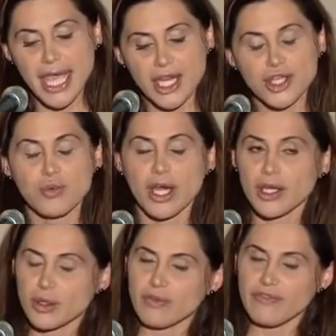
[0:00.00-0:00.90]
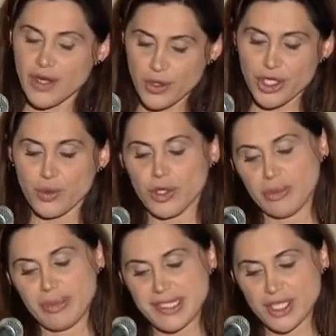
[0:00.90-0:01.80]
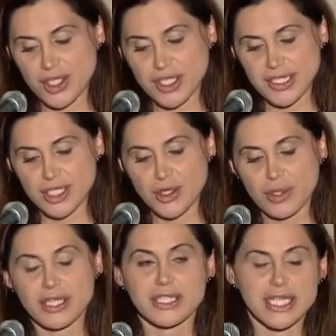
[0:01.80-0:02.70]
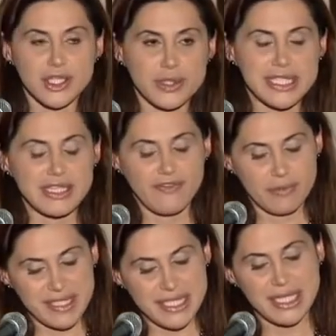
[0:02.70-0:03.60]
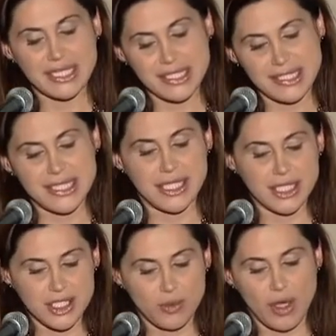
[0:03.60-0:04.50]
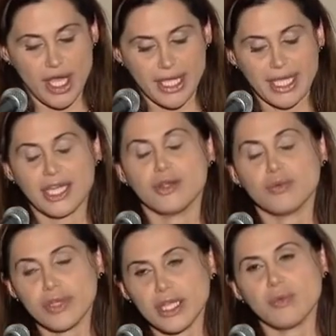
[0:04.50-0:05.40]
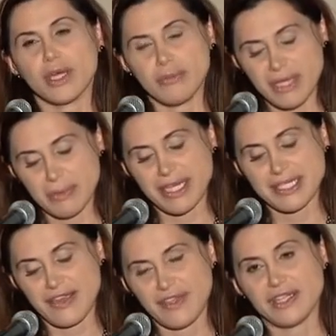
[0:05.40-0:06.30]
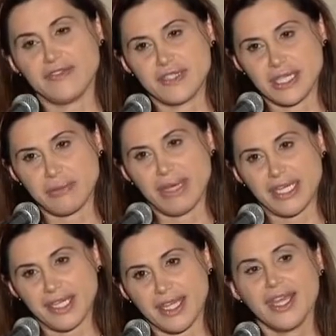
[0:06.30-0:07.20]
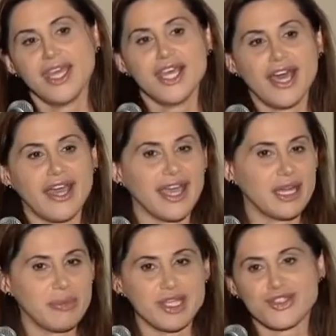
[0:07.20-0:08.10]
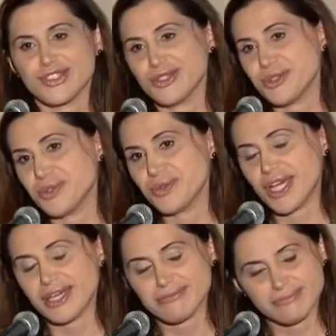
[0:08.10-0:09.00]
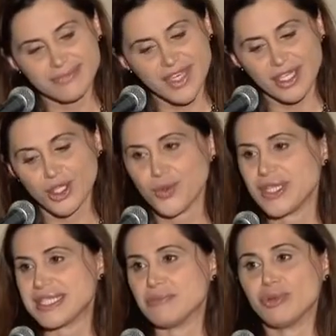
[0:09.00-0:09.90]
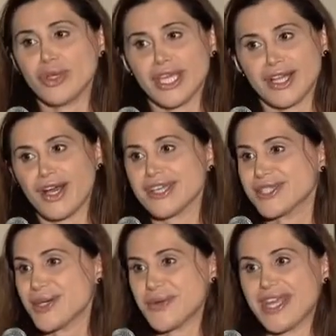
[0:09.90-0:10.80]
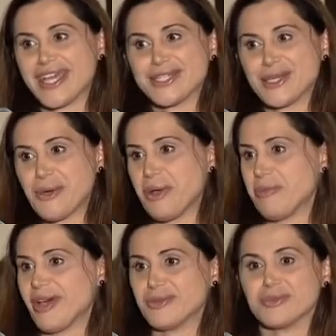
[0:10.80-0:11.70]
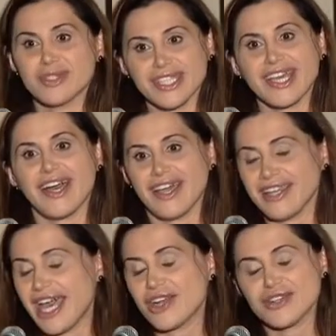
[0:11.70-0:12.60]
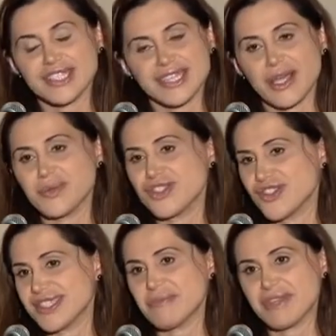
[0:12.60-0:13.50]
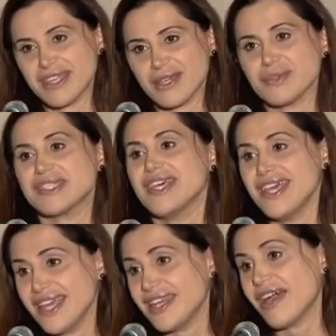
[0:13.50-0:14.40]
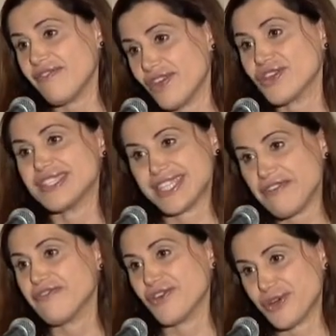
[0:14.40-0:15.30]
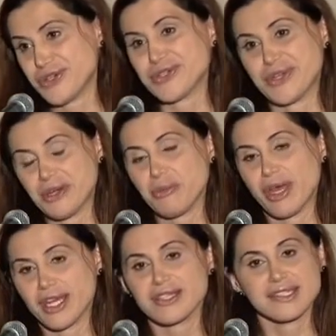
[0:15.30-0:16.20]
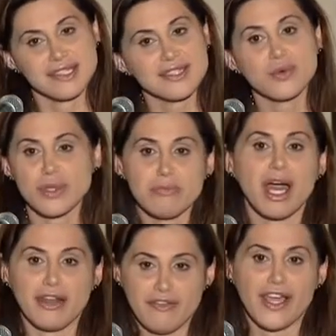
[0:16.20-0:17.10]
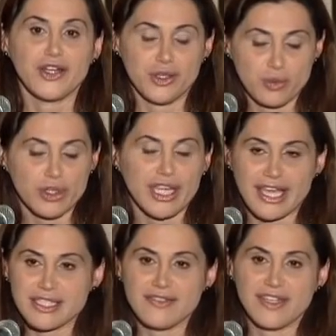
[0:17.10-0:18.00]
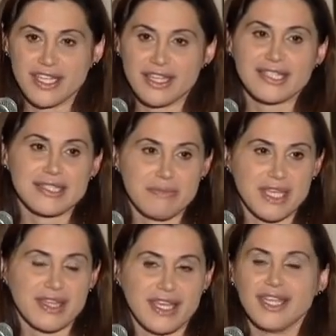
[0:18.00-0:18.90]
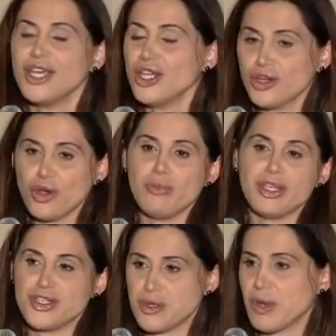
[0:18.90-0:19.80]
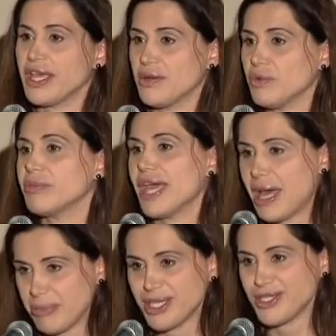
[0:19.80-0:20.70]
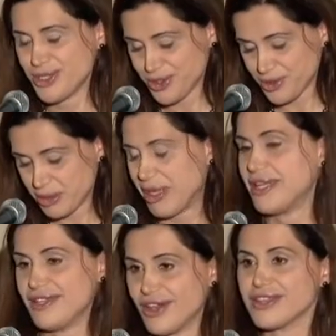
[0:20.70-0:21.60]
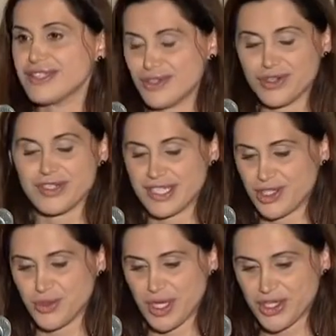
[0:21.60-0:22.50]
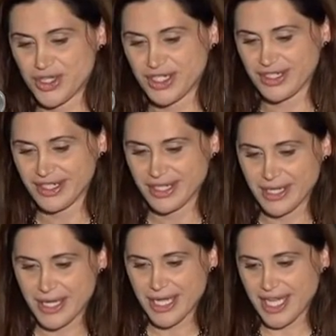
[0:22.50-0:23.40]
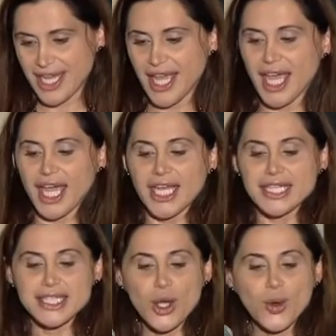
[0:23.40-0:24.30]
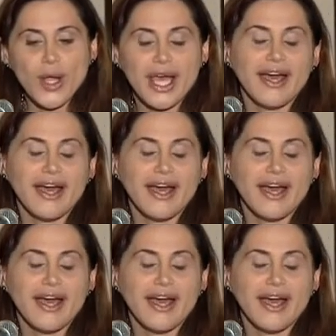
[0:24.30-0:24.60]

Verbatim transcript: And you want to vary your work positions, you know, continuously from sitting to standing to walking. And you really want to minimize heavy lifting and bending. I had a patient who, um, you know, is an employee at Costco and had to go up on really high ladders. And that was just something that was not very safe for her during her pregnancy. So we modified her work activity. And that's something that your OBGYN will be happy to do depending on the certain situation. So